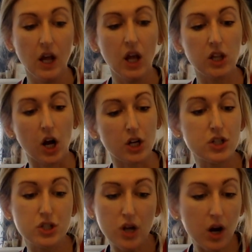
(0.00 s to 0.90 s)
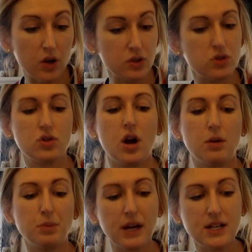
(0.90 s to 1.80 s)
Large stones, strong
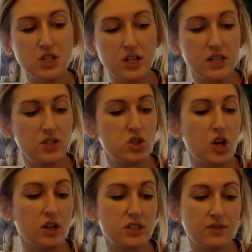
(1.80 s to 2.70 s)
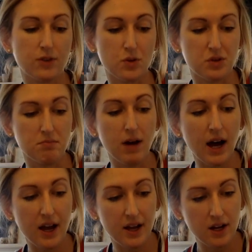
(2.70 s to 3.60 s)
branches, chunks of frozen
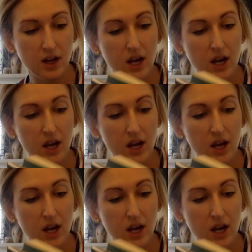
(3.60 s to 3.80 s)
mud,